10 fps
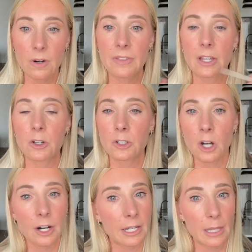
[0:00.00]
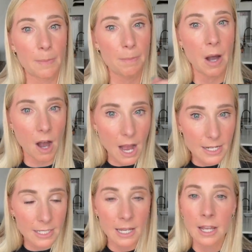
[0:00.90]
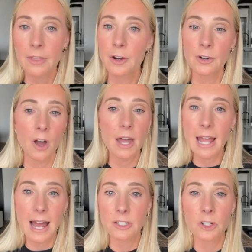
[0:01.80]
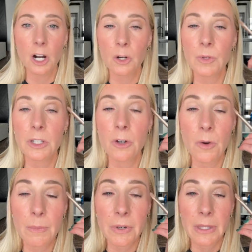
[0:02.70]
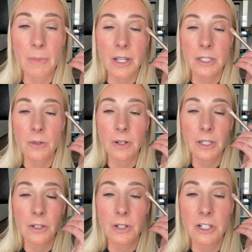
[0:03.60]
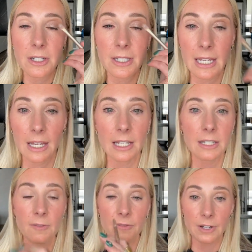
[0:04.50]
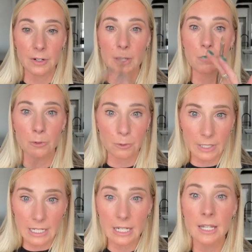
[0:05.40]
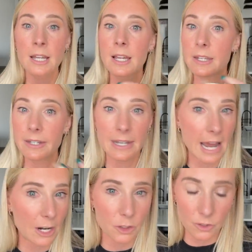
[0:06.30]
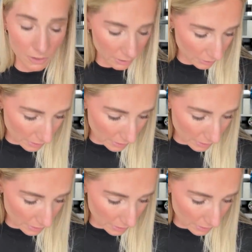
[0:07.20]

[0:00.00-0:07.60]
or if they look dark in the pot, they're not as dark when you go and put them on. So you can just see, it's a very pretty, natural